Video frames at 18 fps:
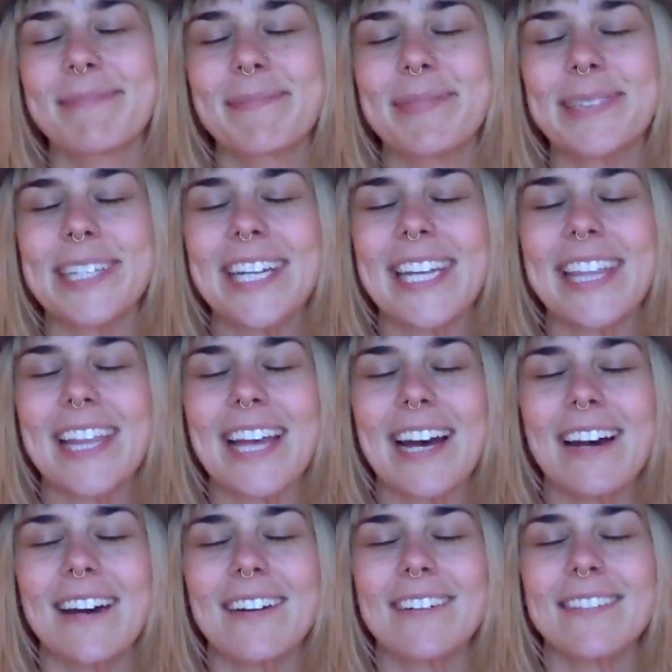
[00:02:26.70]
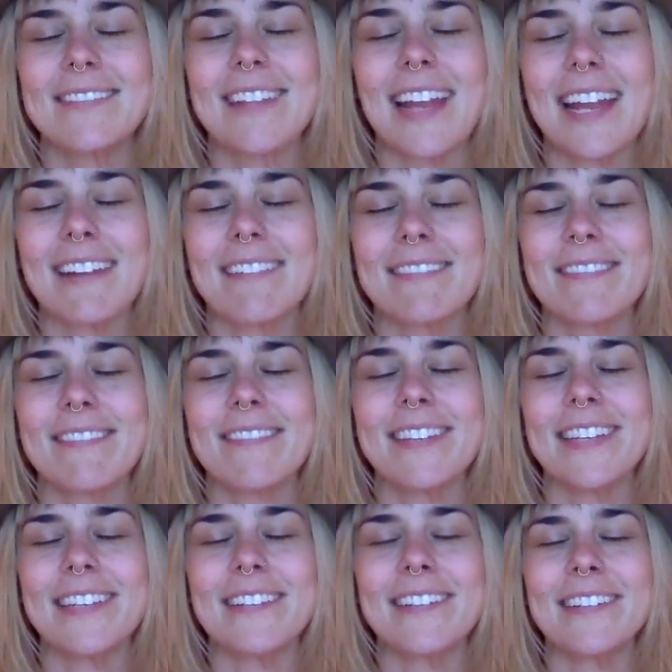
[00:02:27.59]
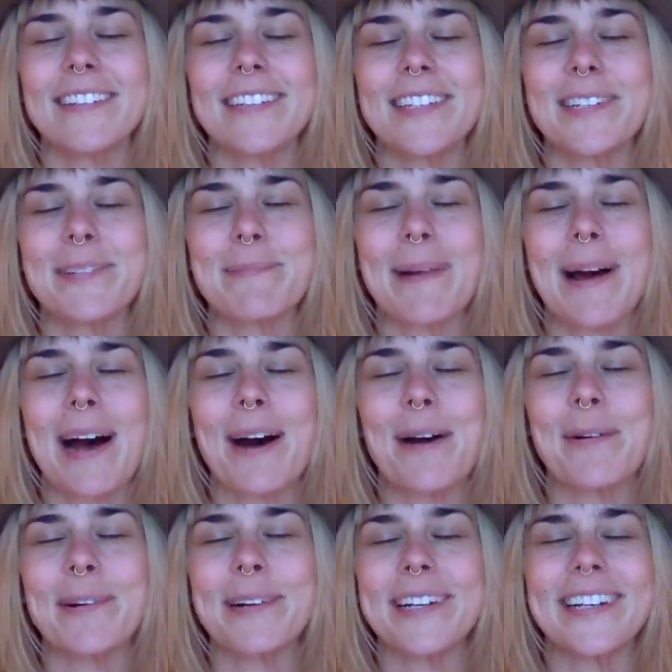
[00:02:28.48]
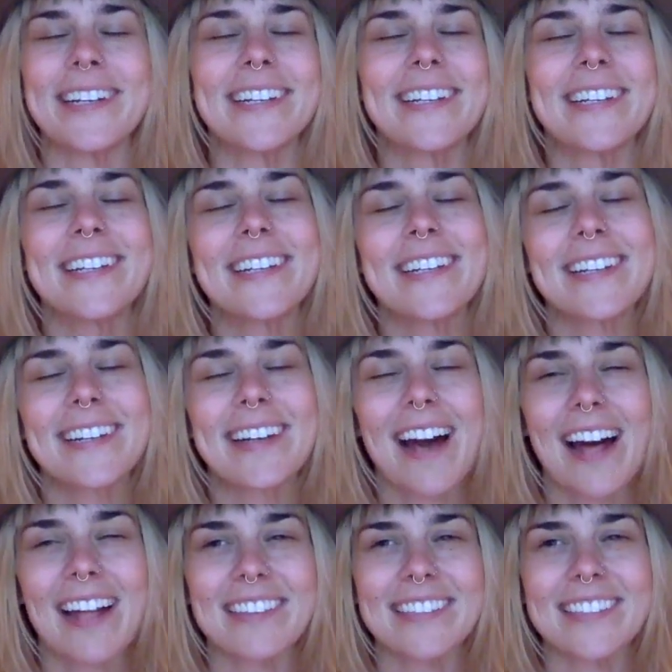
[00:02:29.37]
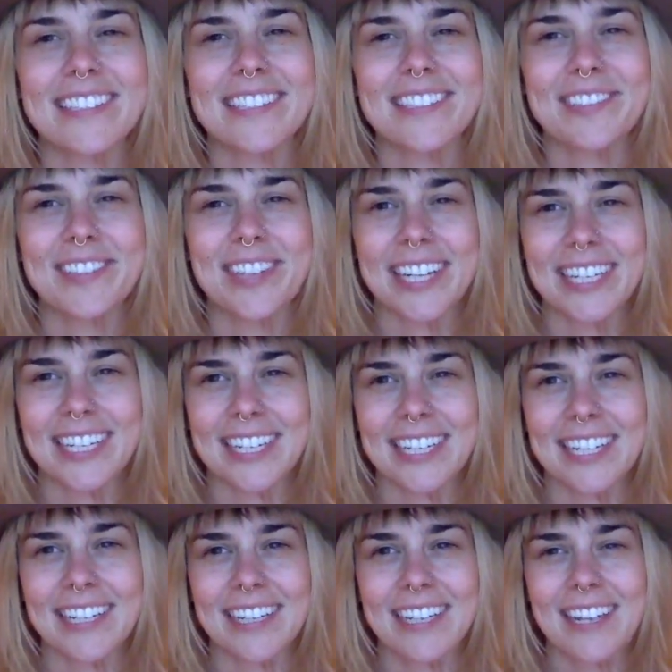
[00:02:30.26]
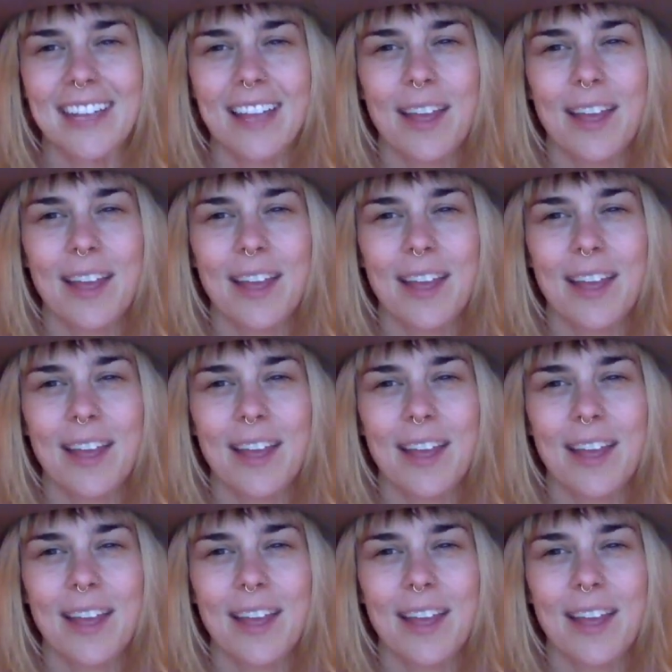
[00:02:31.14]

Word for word: Breathe out and feel your power concentrating